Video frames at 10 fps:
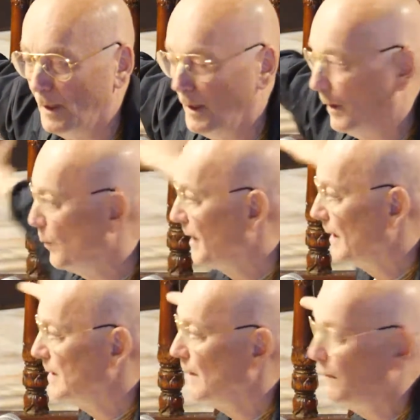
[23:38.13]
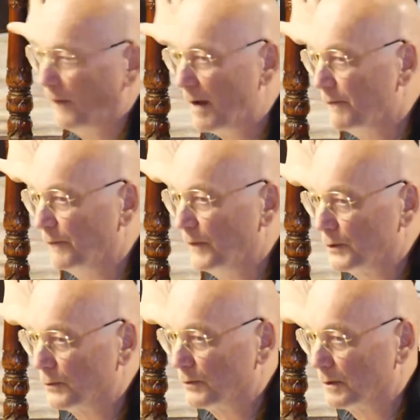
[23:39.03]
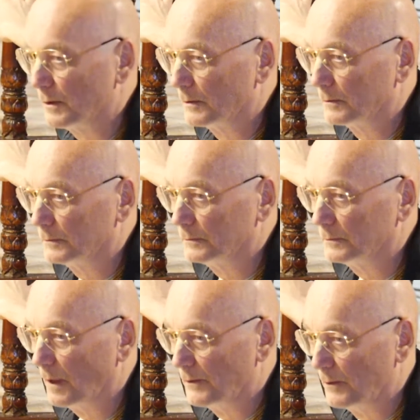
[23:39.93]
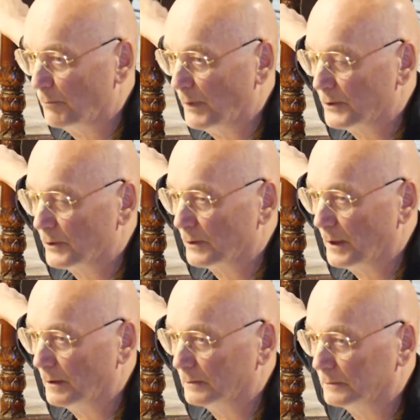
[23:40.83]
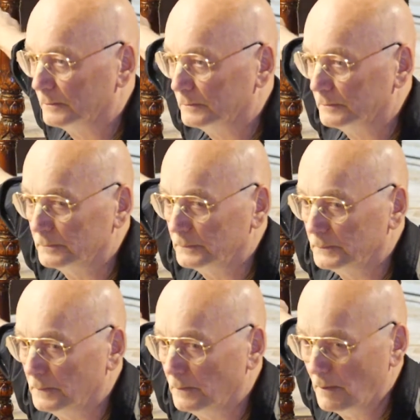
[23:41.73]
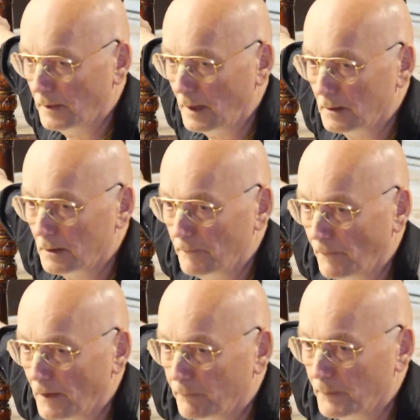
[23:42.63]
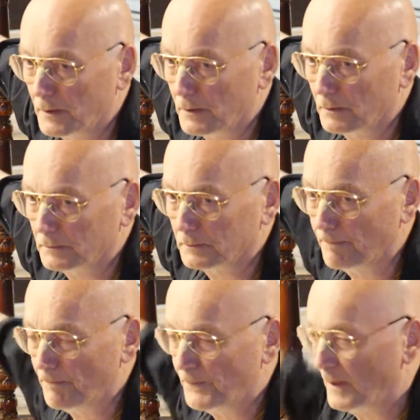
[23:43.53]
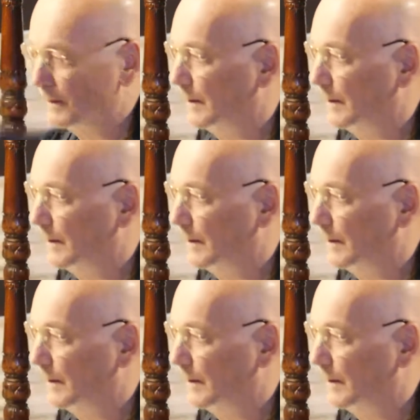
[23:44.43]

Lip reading: And we can see 5 pictures here, on the picture here. You can see 5 pictures? Yes.